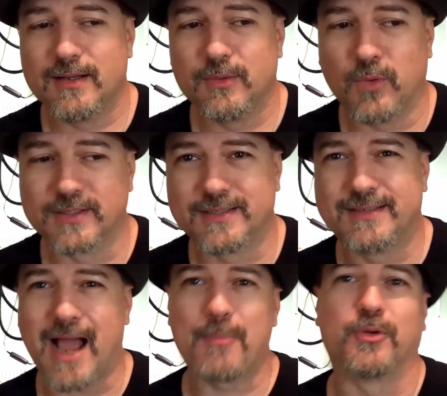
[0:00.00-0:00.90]
was
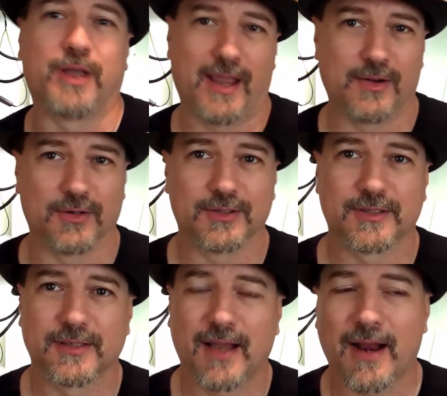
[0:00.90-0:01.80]

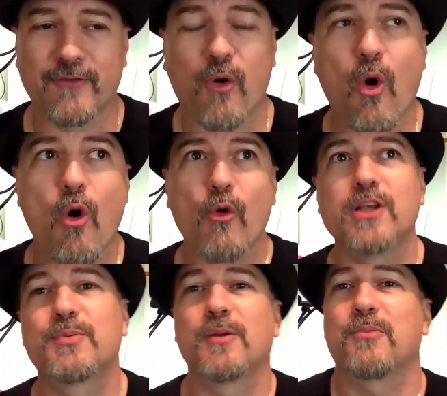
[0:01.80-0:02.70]
doppelgangers. And I've
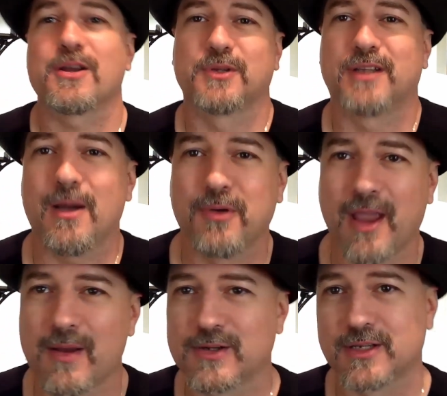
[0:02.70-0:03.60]
always been impressed with
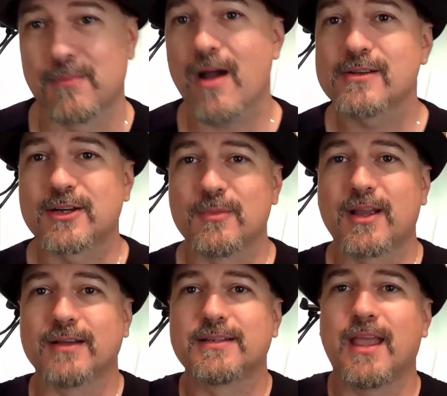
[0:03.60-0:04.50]
doppelgangers as a monster
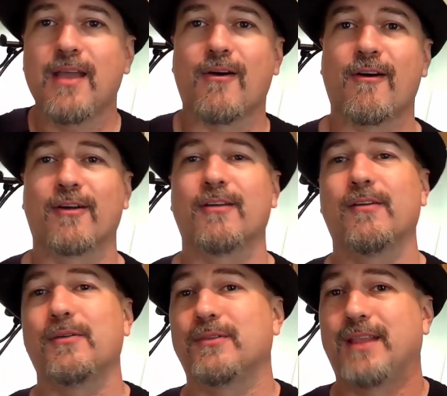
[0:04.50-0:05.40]
because they
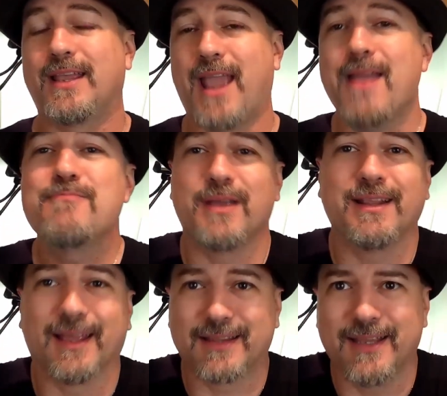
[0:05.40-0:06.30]
can be
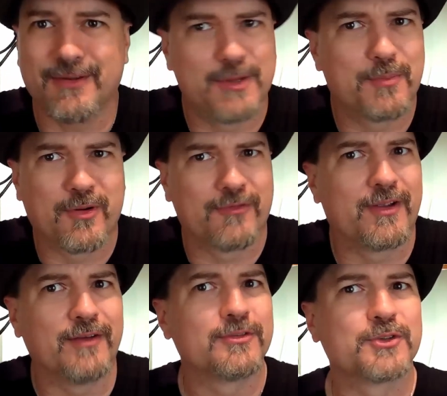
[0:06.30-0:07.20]
like the
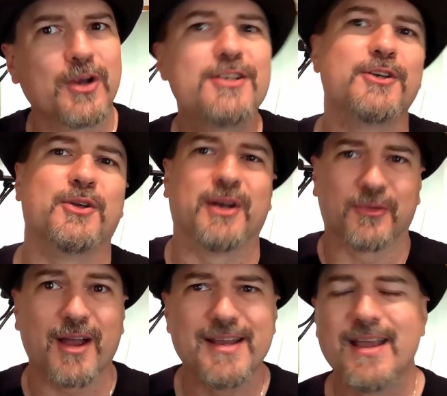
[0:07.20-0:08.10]
perfect infiltration unit,
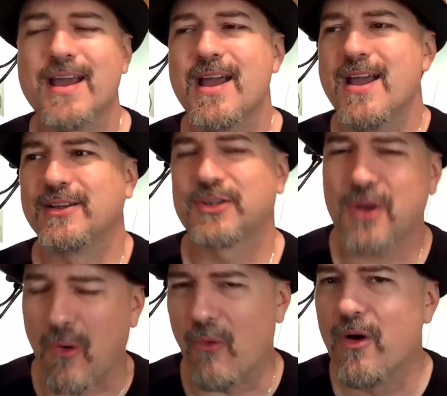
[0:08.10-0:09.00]
right?
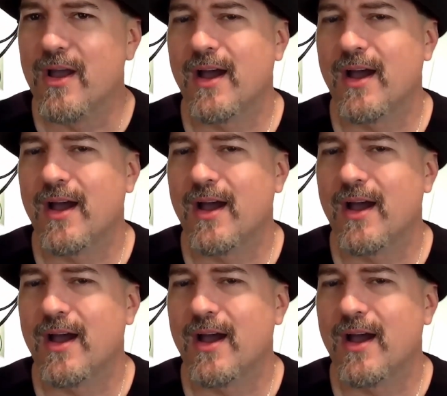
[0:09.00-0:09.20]
So,